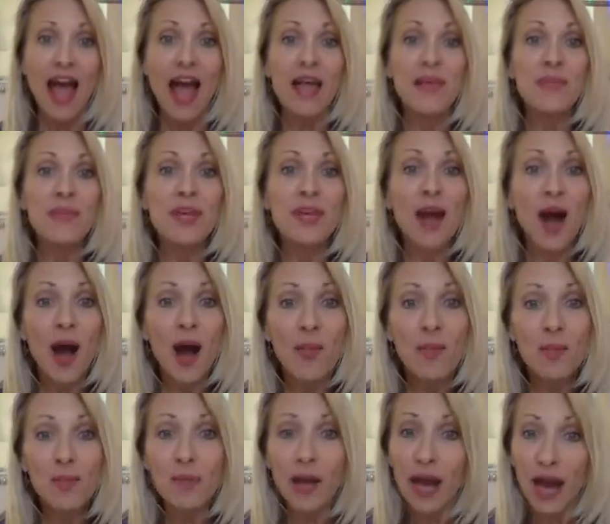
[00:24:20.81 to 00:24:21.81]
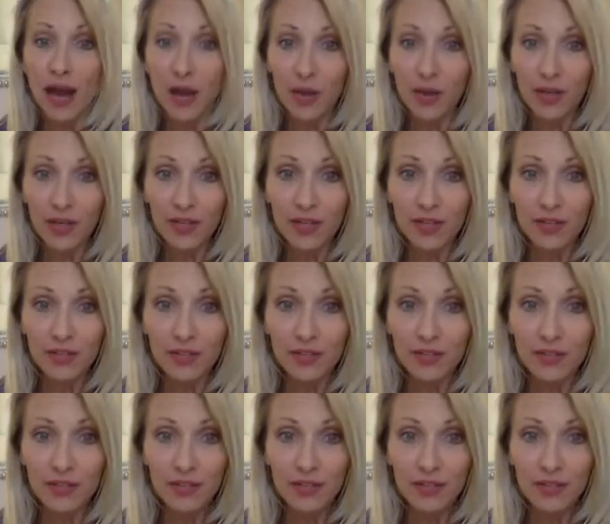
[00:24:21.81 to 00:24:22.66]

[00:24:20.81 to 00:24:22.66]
and become empowered,